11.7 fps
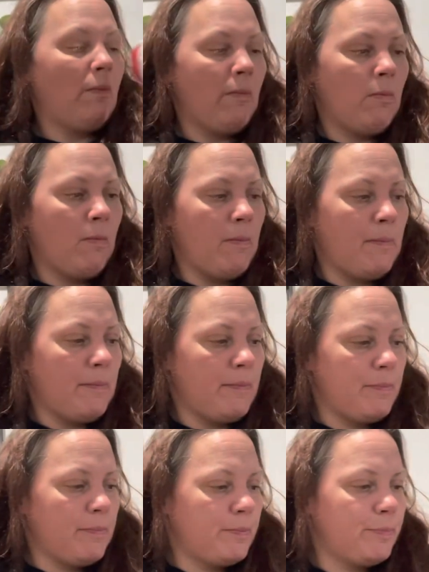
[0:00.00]

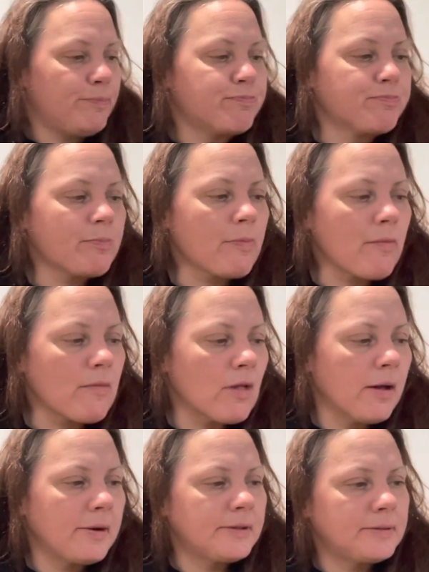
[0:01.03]

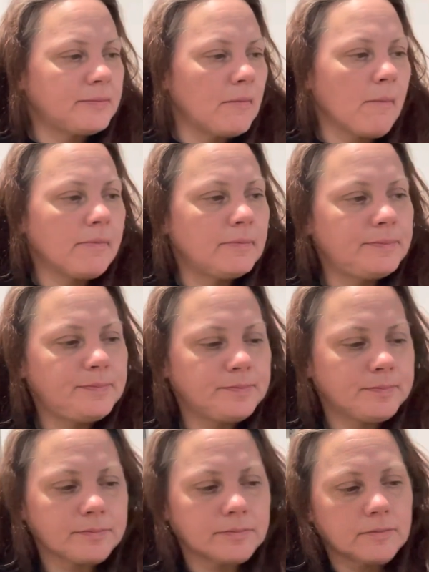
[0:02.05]

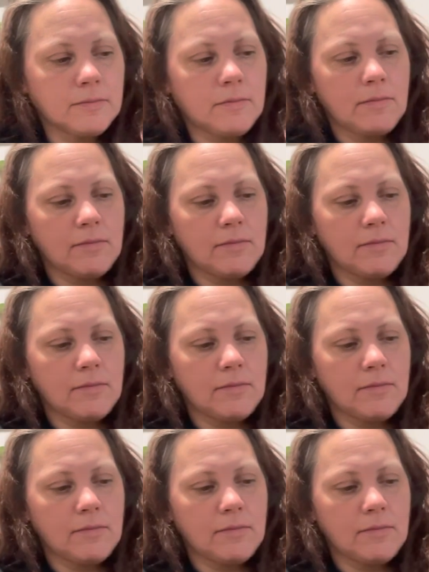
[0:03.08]
The person shown says nothing.